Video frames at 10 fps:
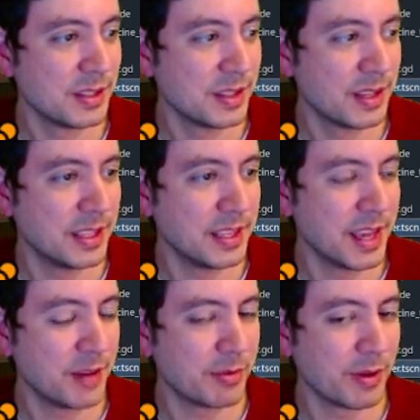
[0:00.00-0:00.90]
then,
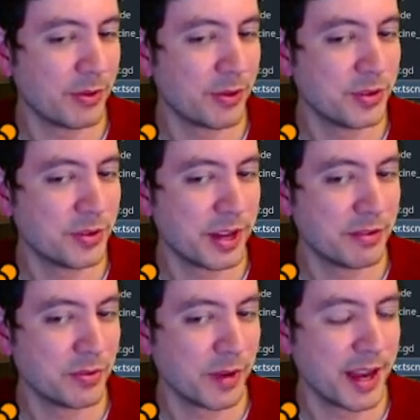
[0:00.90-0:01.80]
yeah, we probably want to do a
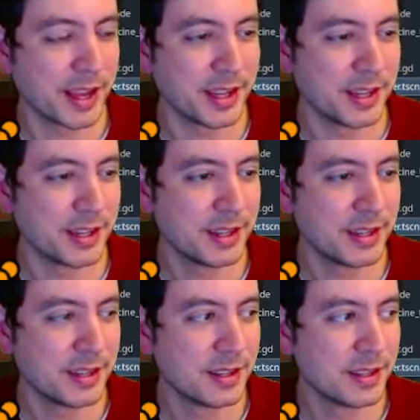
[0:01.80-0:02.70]
covered wagon.
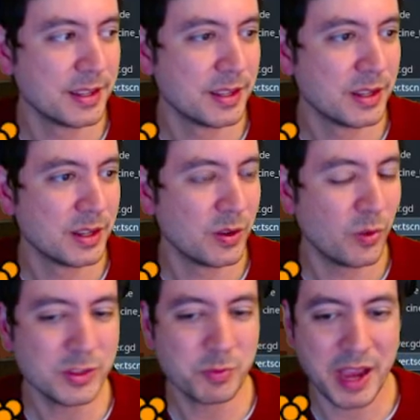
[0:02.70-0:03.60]

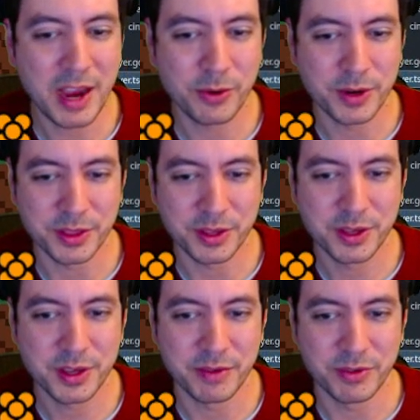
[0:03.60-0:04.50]
What's powering the
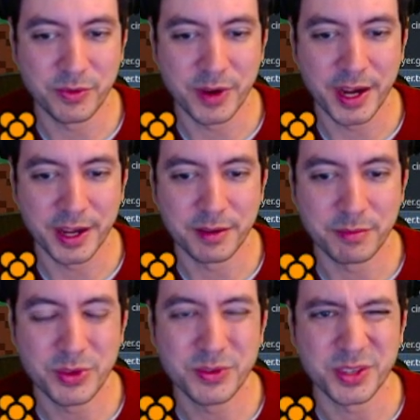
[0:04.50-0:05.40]
covered wagon?
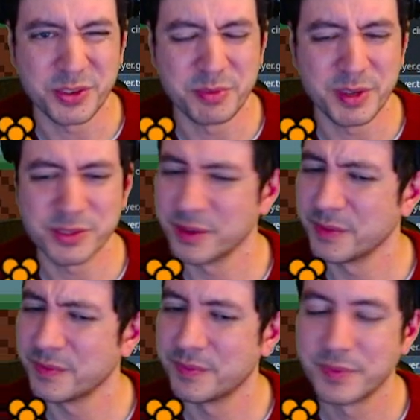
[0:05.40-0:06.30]
Musical puzzle.
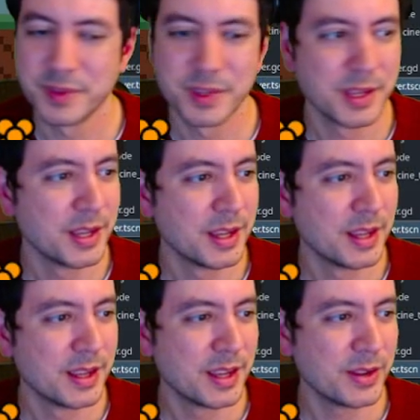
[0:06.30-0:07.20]

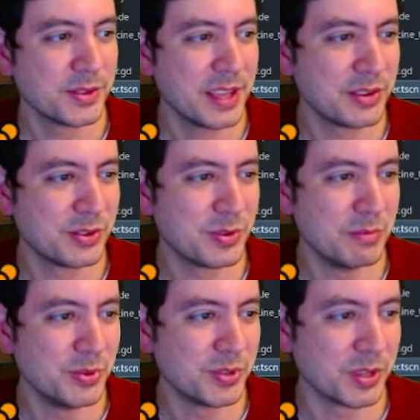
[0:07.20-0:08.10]
I don't see how doing
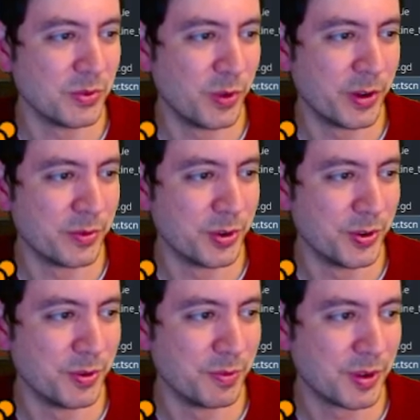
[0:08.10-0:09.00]
music in one
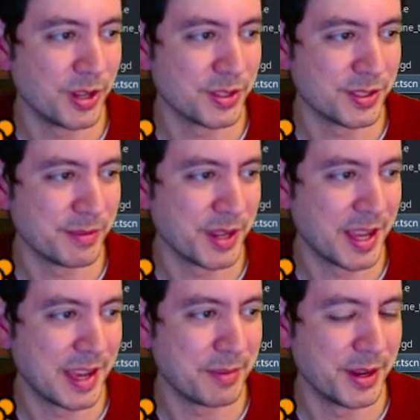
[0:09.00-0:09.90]
room causes something to
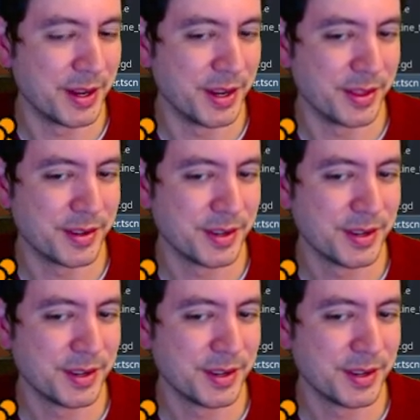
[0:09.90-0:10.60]
happen in another.